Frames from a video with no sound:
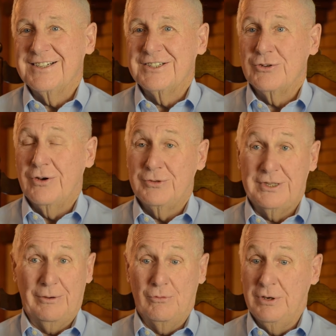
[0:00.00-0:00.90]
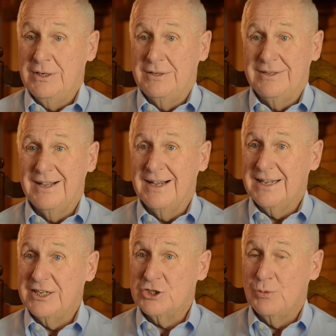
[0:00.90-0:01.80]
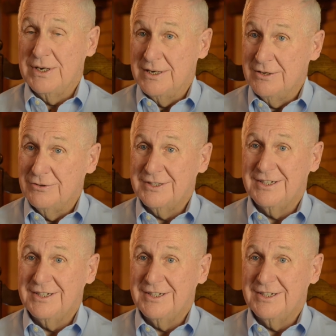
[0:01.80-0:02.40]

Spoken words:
So I said, well, I guess we don't,